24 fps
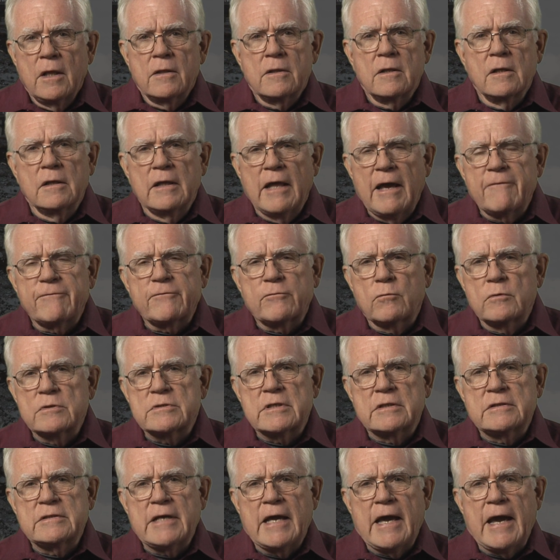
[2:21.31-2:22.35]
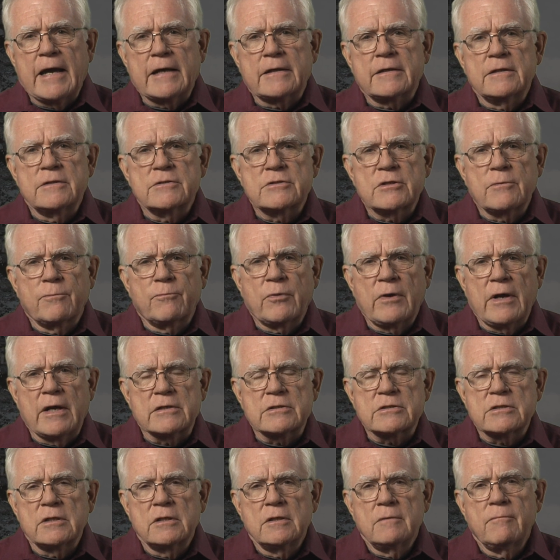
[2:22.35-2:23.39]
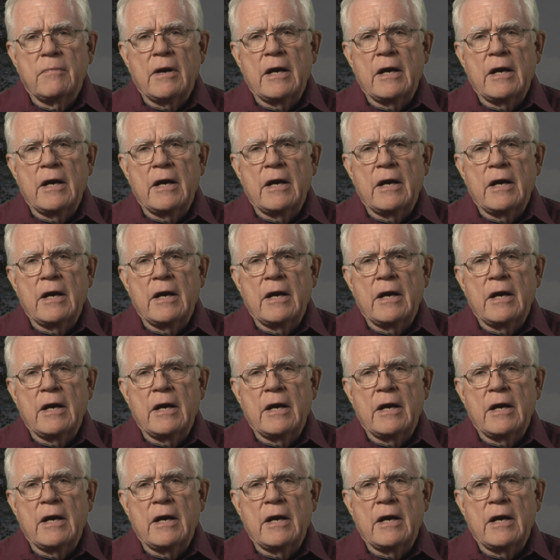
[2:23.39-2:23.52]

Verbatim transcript: The left was attacked and suppressed